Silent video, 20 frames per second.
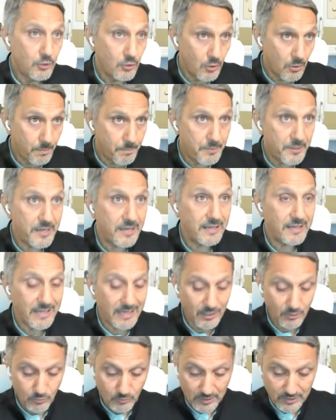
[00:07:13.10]
In
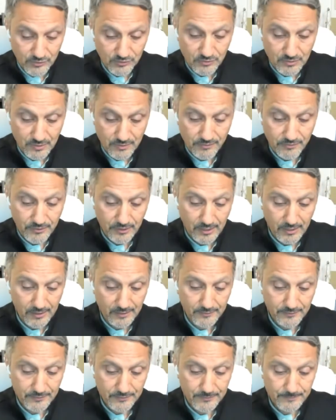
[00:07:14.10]
European and Western
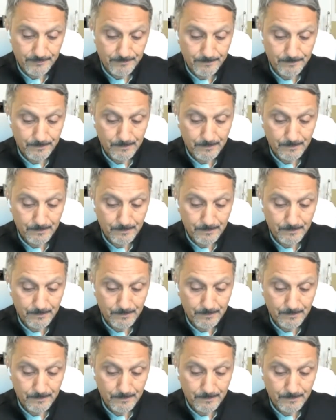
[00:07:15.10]
thought,